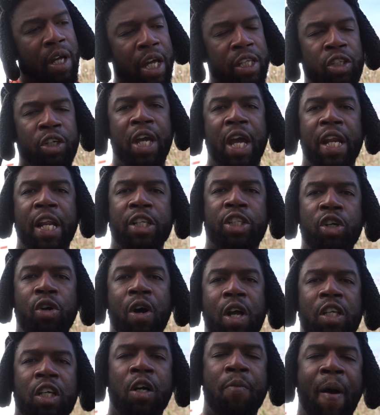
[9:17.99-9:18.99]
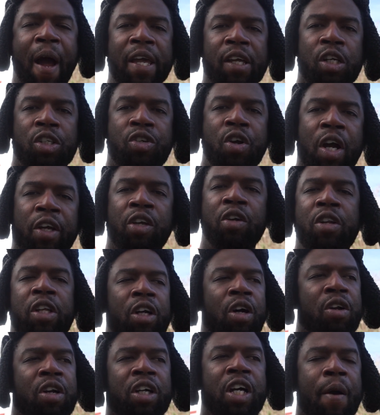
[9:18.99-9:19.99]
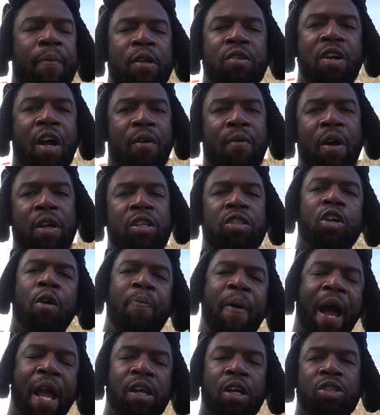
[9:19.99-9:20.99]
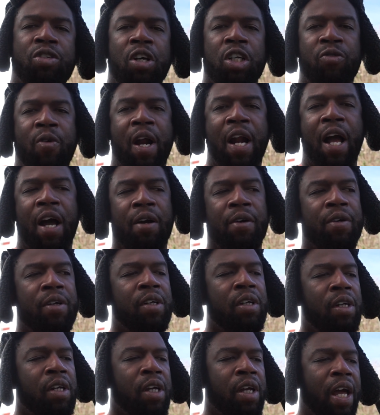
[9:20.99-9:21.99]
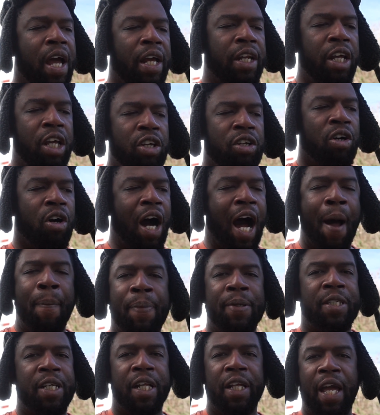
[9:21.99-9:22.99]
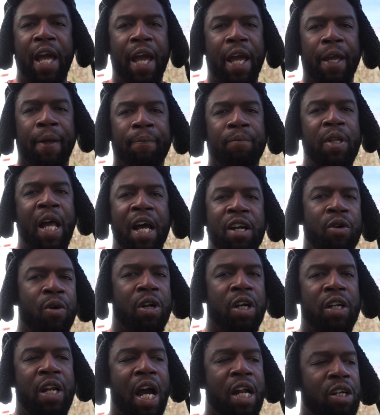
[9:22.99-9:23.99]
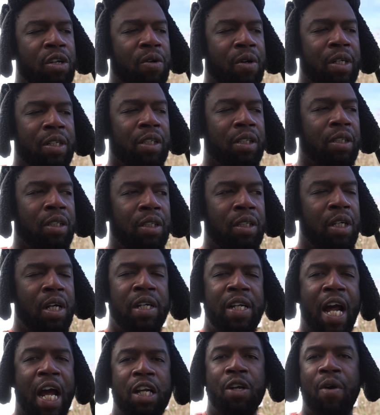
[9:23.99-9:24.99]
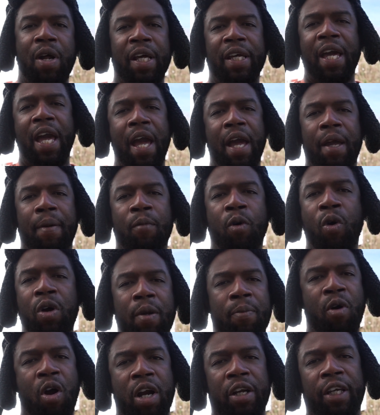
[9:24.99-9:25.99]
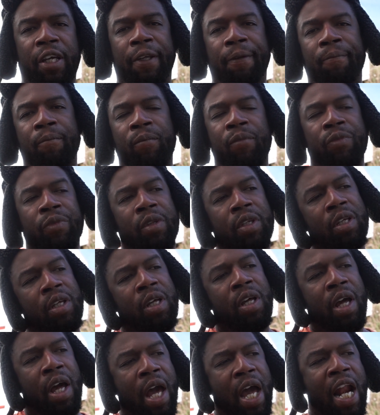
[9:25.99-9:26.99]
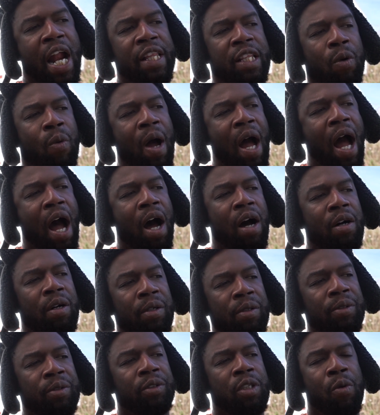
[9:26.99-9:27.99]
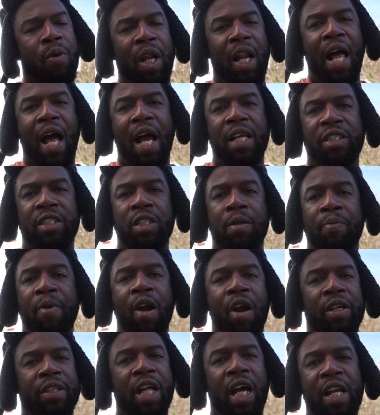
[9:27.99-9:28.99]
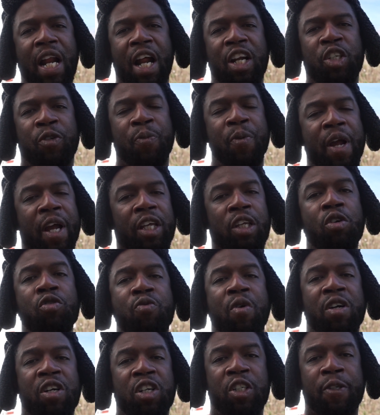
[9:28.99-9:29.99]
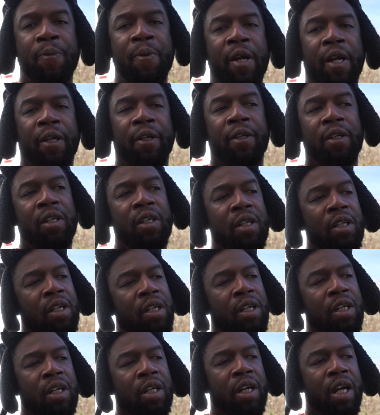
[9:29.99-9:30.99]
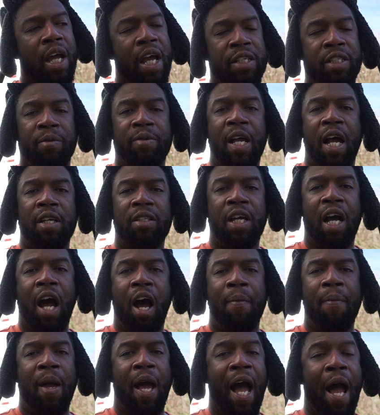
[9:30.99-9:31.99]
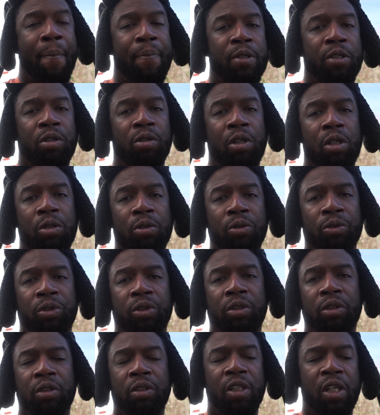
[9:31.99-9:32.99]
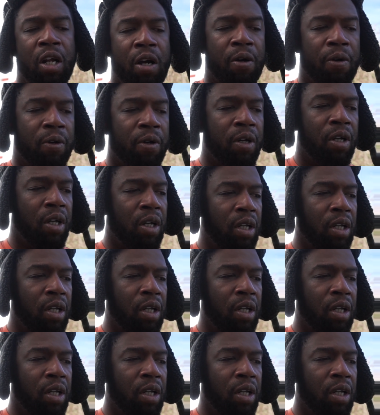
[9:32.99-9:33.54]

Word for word: And you get into it, you go buy your truck. You need to go to the company drive right. You just go buy your truck right out, and then you hop into the game, not knowing, not knowing, the, not knowing the game or the market. And after a while, you realize it's a marathon, not a sprint. You was running a sprint. And sometimes it, hop, it happens. You lose, you know?